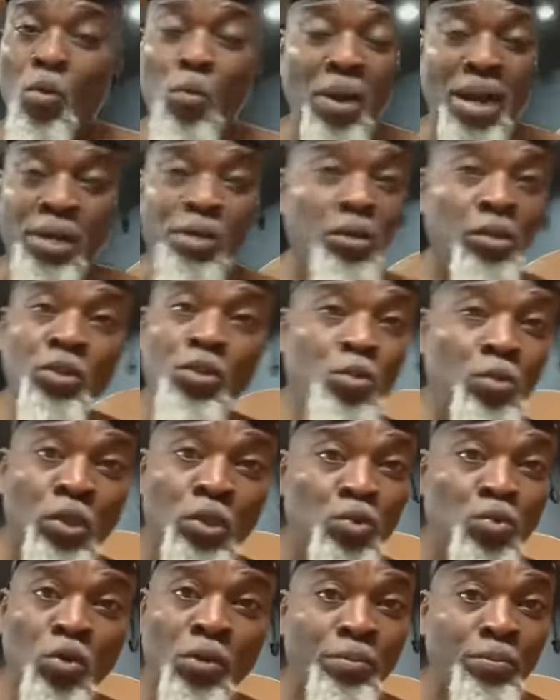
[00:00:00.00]
We're not
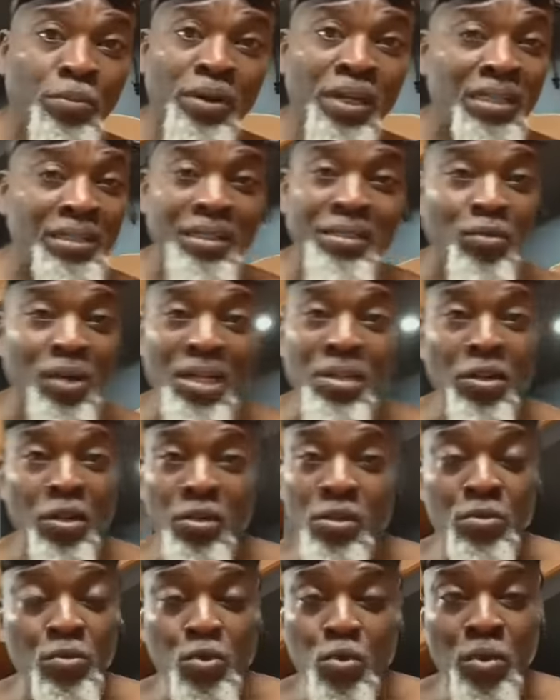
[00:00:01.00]
going to oppress, we're
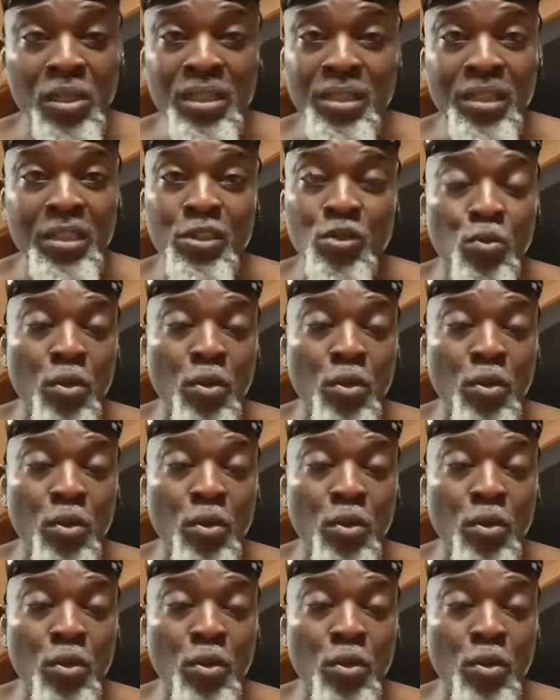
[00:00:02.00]
not doing this